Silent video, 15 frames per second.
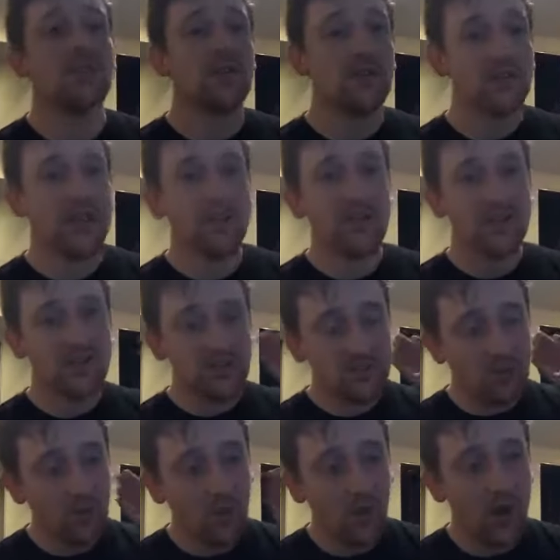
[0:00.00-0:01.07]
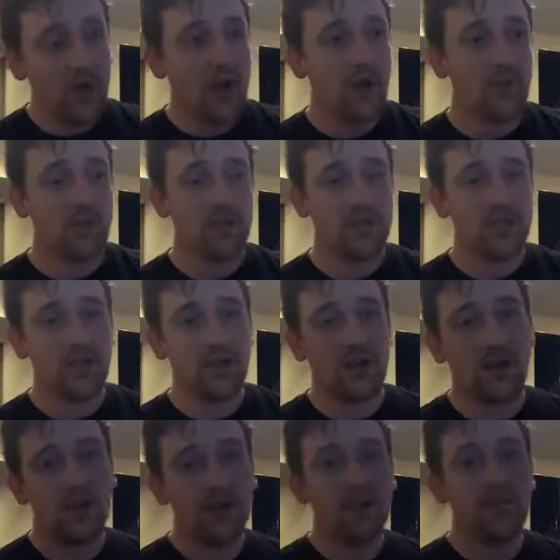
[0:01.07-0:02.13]
their damnation is 100%
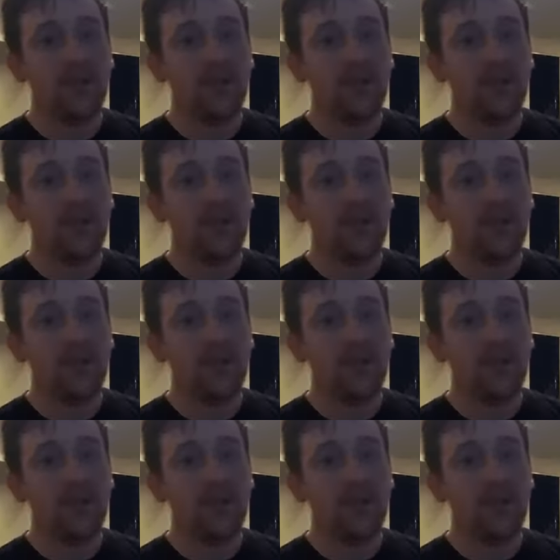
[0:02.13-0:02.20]
on them.